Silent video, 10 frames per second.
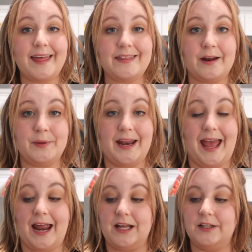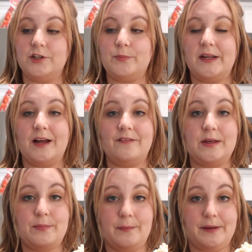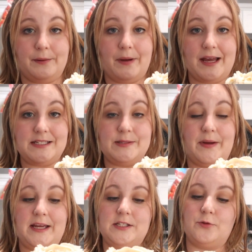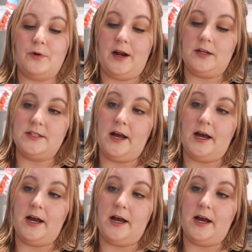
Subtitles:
and then I'm gonna add a little bit of the pumpkin pie spice right on